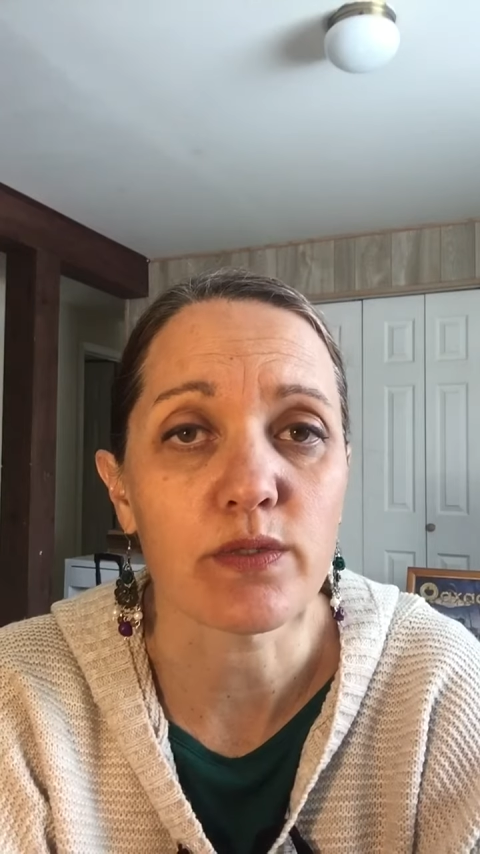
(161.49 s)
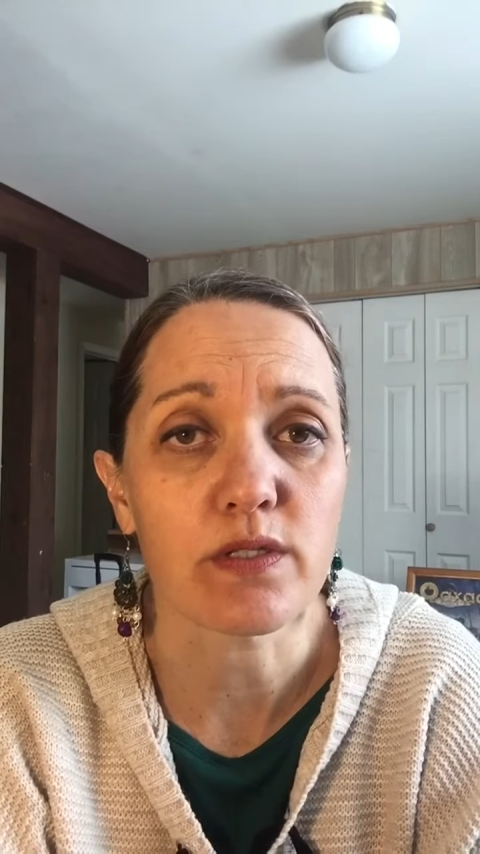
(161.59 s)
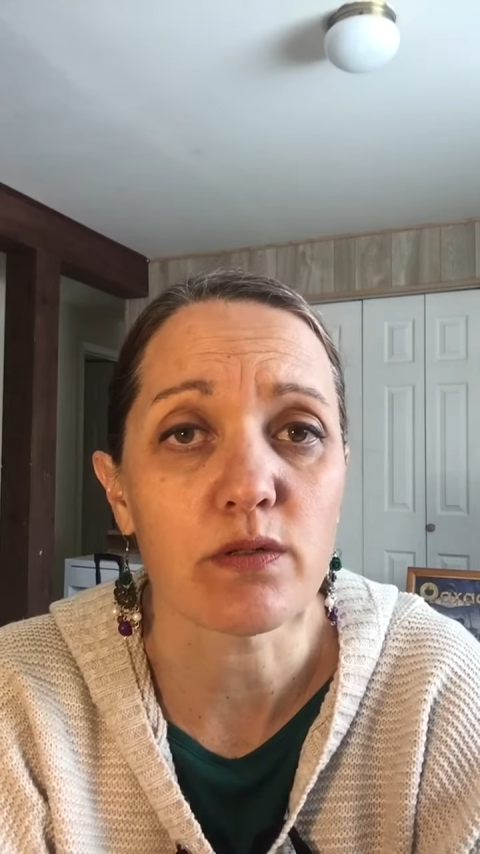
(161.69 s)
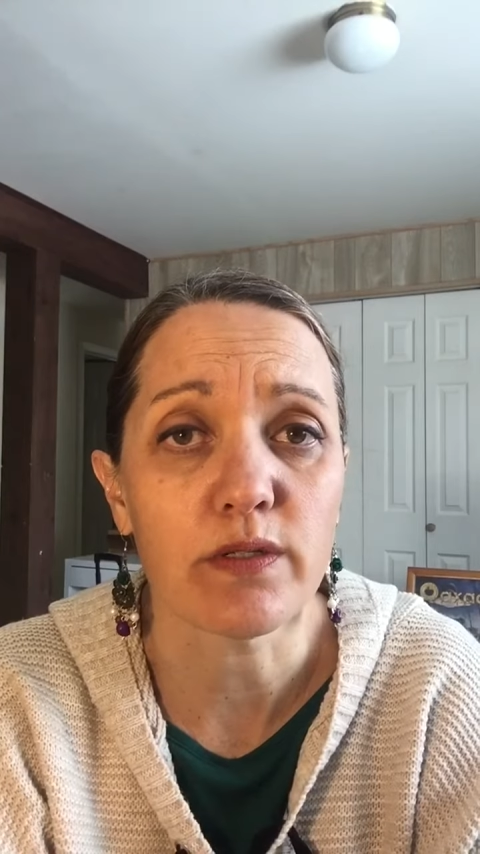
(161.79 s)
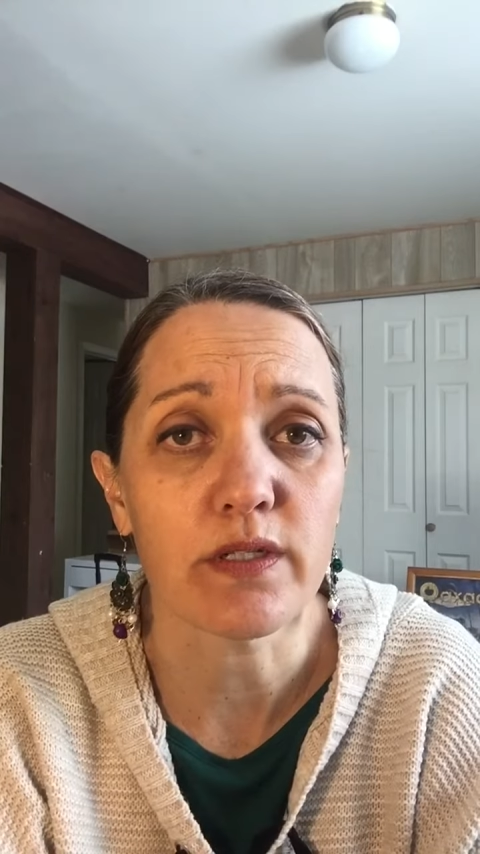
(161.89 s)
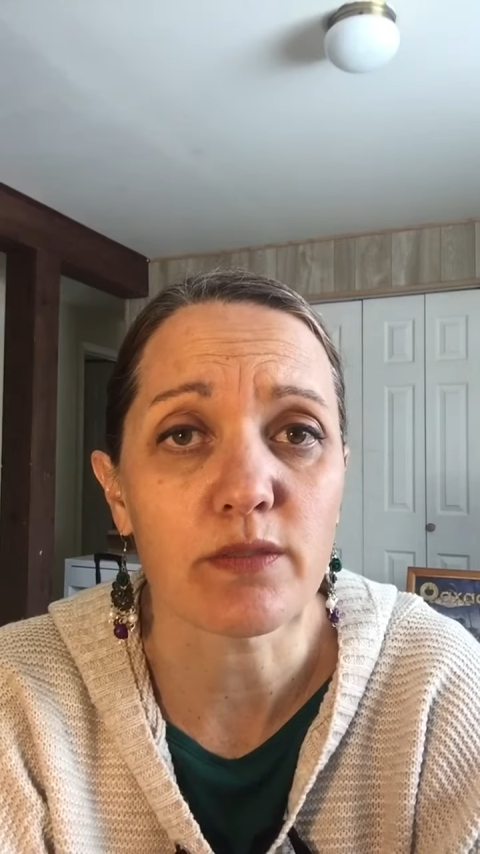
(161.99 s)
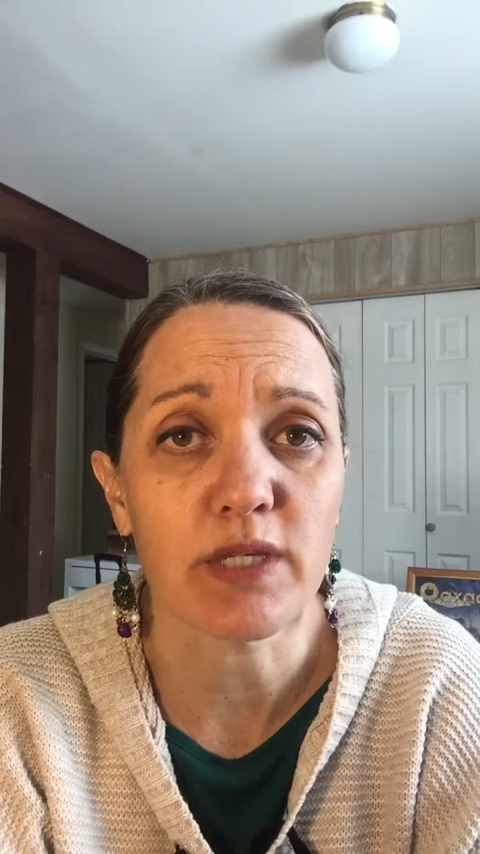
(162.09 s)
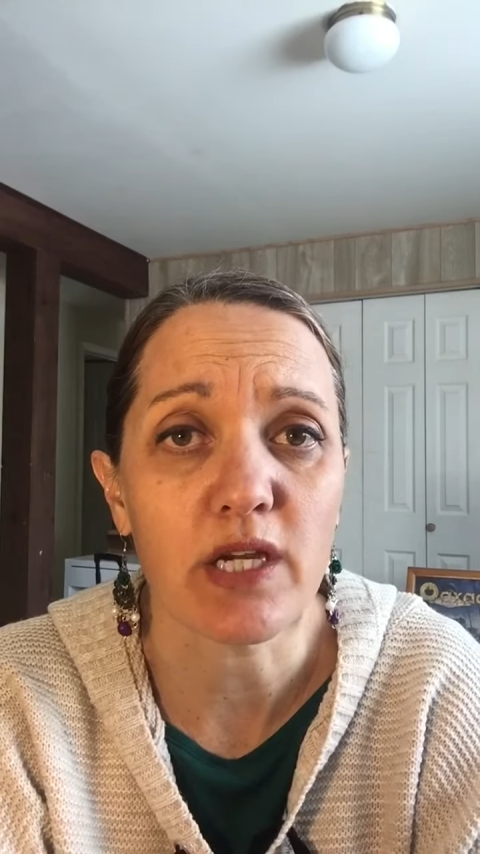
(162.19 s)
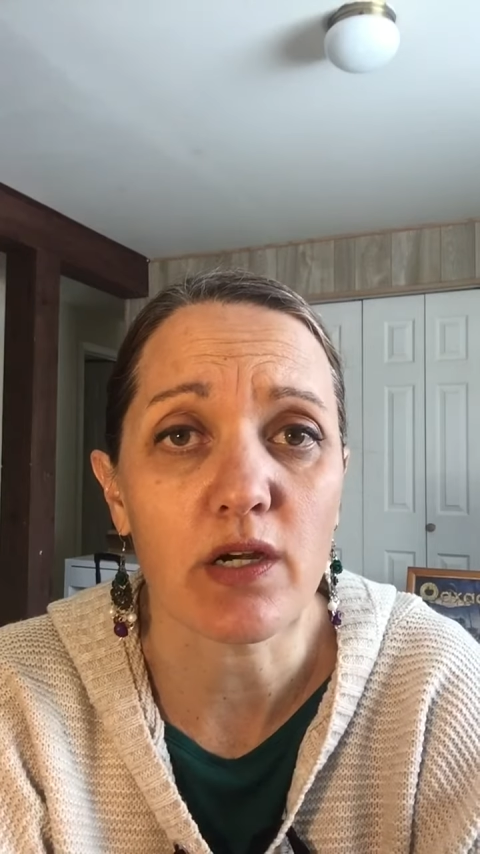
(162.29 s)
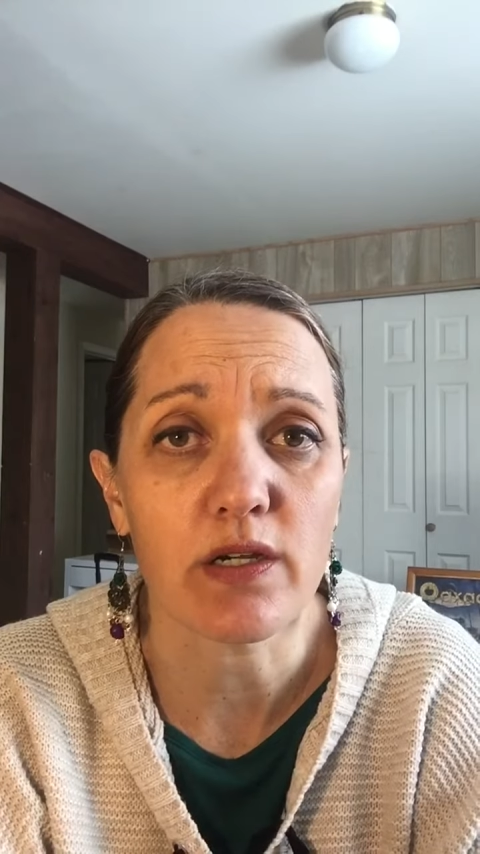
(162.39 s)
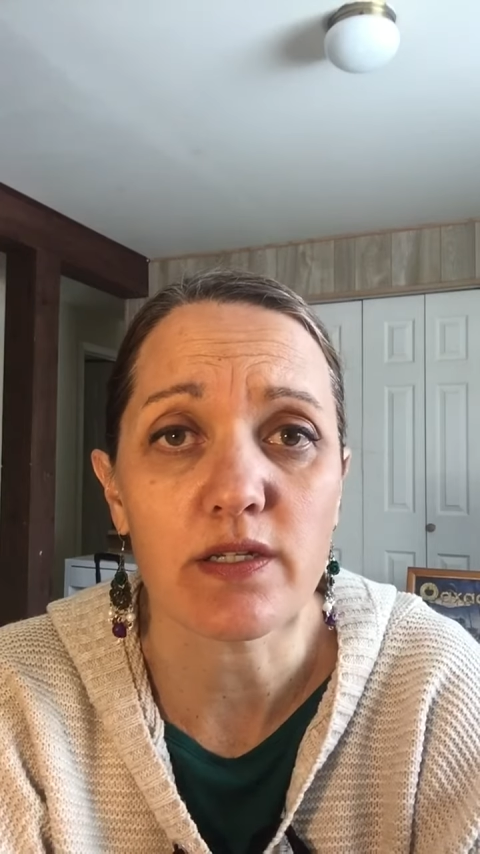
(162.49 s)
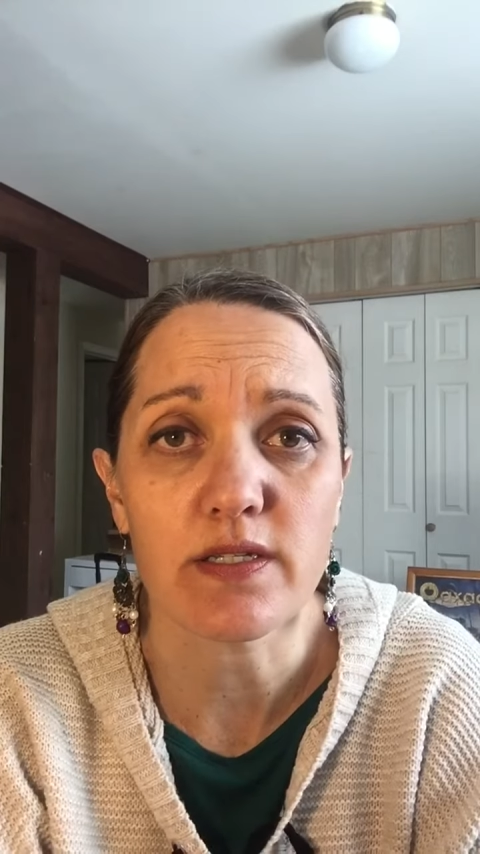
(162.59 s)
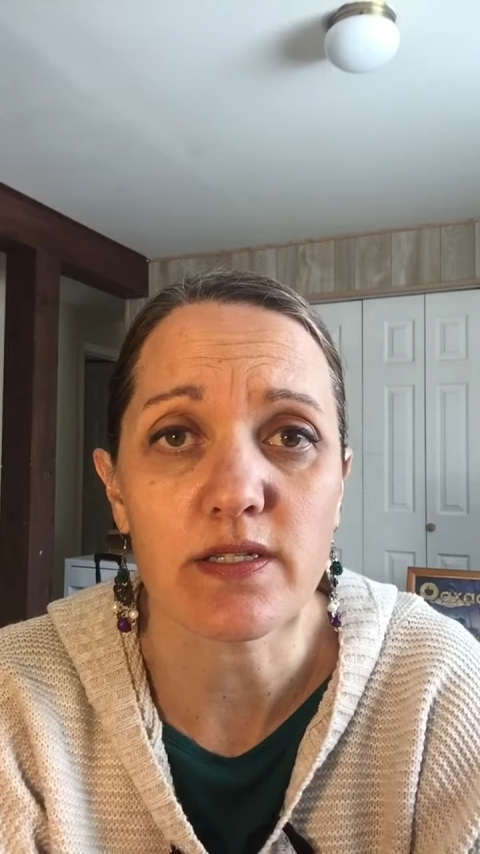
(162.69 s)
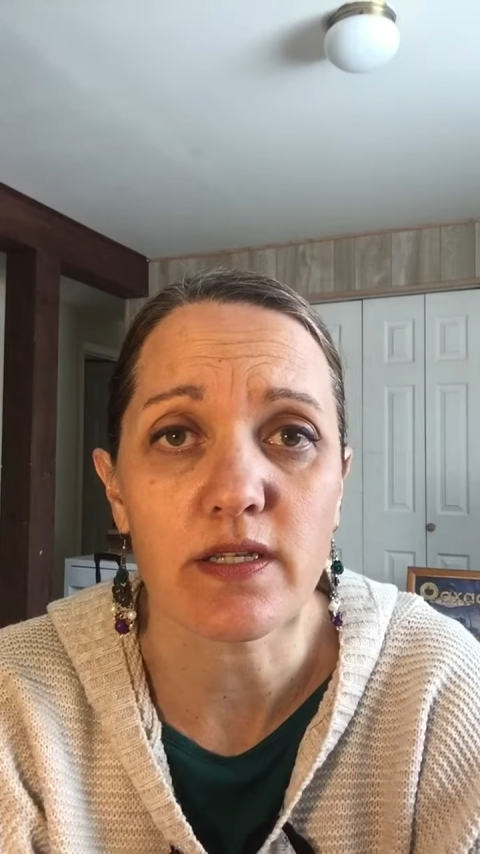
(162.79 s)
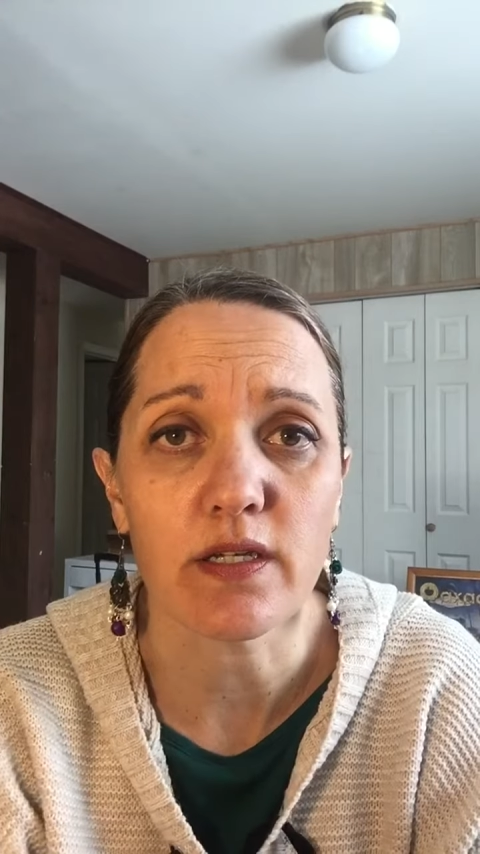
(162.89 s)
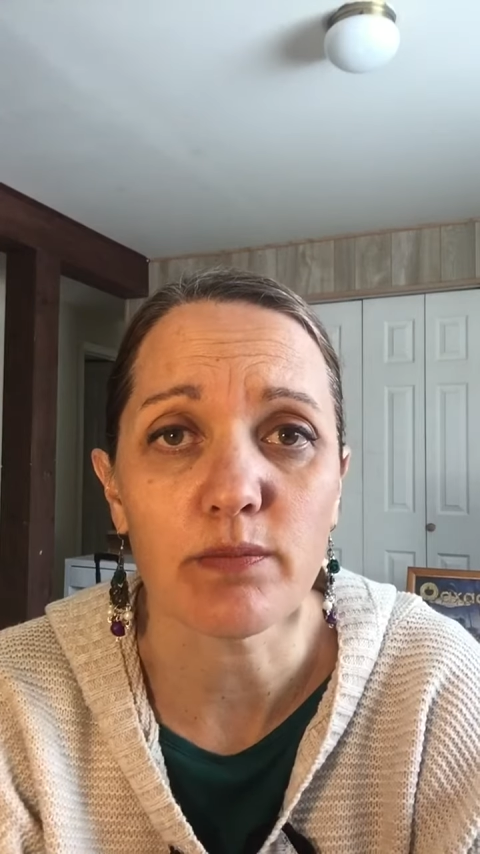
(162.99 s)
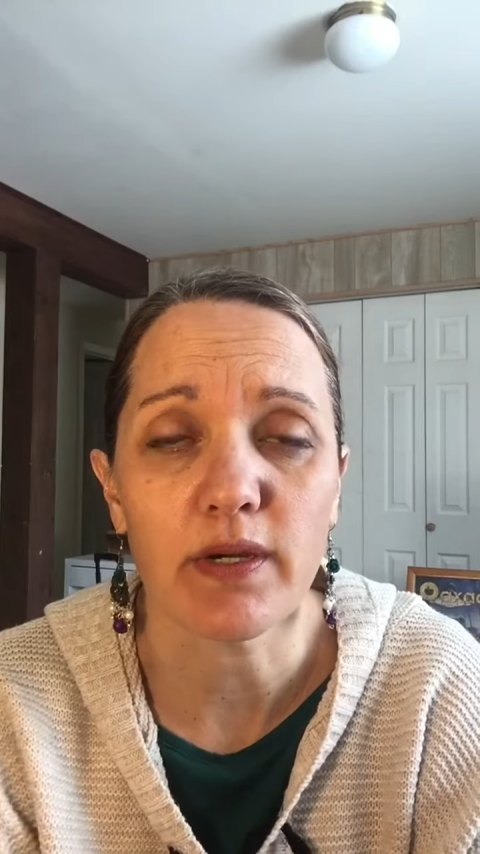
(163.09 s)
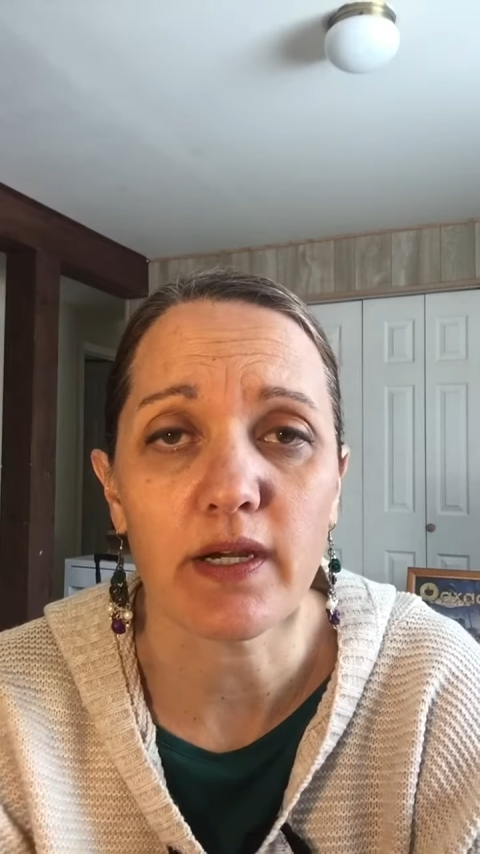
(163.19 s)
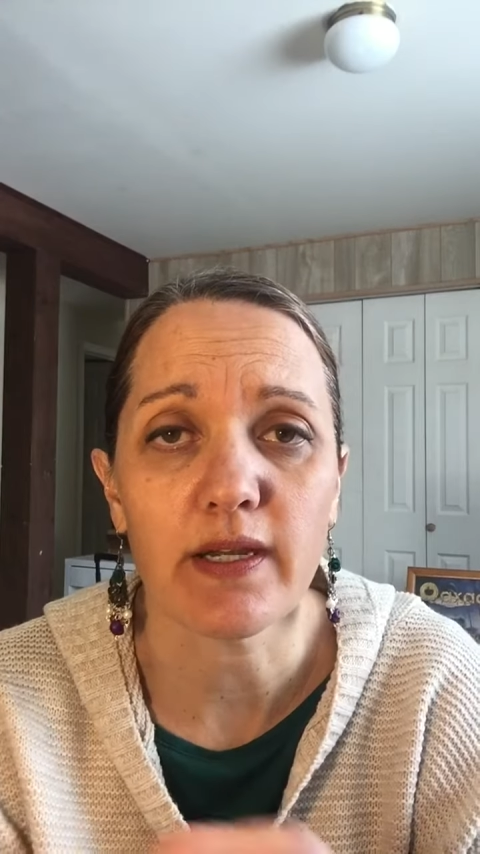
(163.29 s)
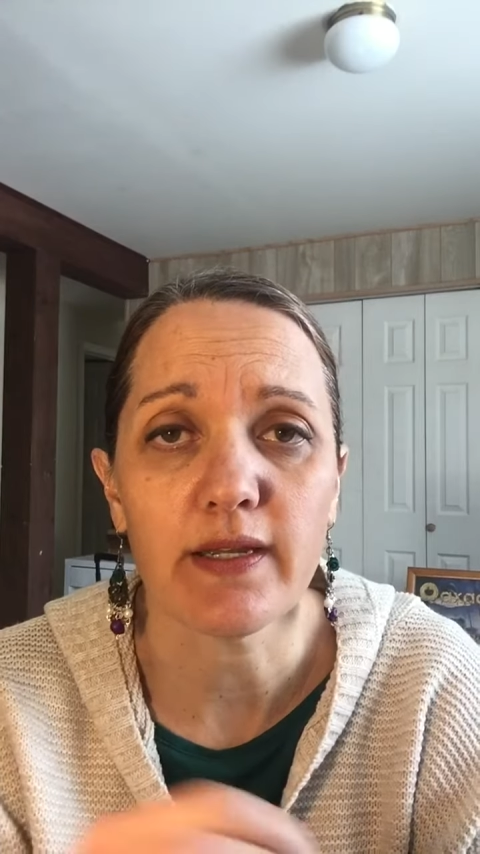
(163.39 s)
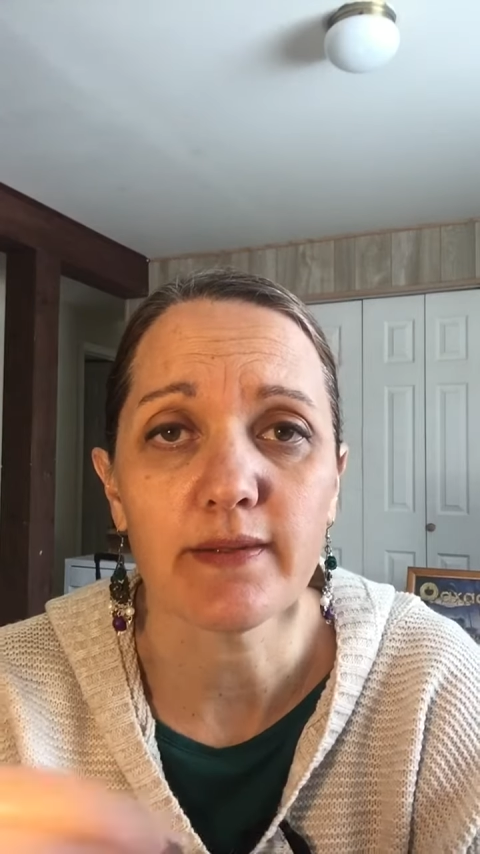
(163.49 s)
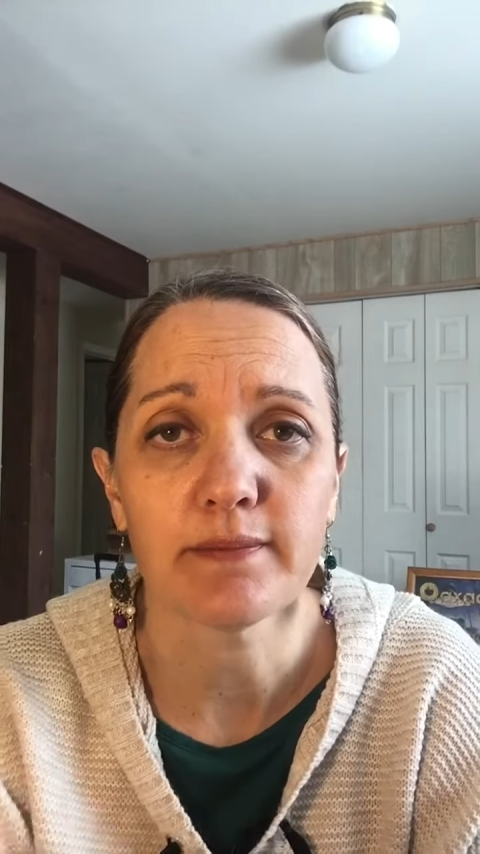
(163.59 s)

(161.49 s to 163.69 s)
going to be hard to say goodbye.